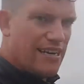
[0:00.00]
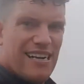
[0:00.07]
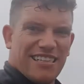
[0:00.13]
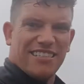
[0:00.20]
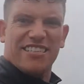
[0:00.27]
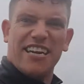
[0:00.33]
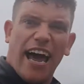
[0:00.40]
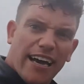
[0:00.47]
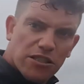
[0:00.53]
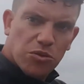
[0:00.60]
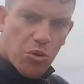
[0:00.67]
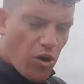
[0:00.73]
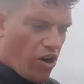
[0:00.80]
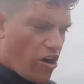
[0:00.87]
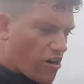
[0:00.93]
It's a nice
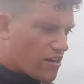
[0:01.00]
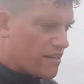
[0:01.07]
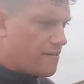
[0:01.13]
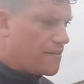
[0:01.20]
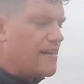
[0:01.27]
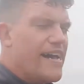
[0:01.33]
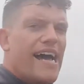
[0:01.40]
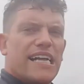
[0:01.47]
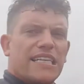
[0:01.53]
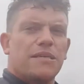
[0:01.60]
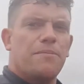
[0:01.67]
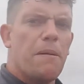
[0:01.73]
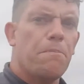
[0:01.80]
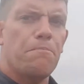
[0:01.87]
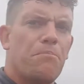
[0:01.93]
walk. It's a
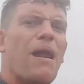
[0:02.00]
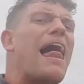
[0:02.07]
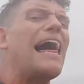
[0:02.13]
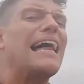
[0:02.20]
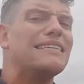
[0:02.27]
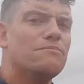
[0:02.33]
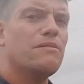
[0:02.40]
bit bland